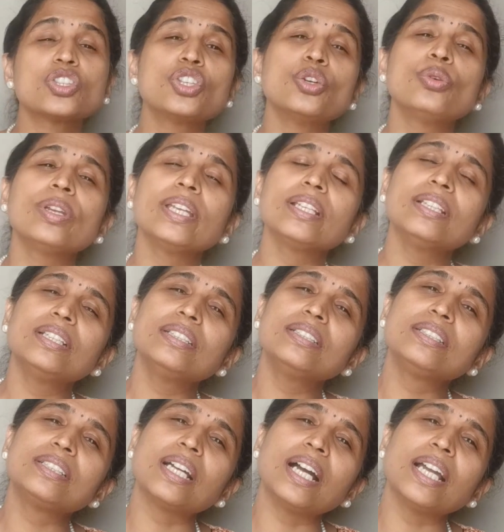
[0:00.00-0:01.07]
during the
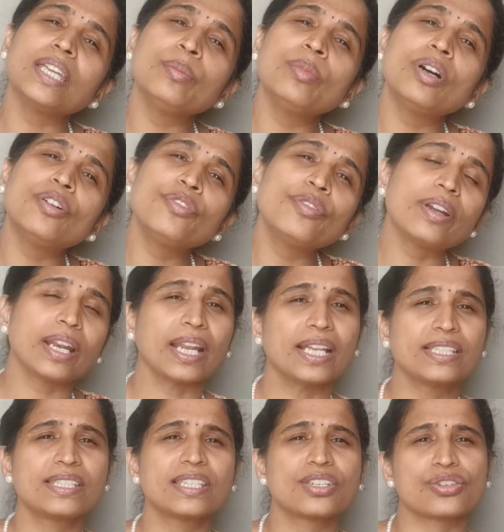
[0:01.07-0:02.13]
time of
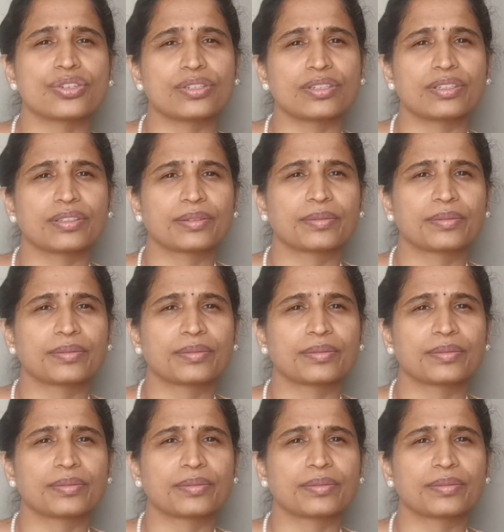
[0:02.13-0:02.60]
transition.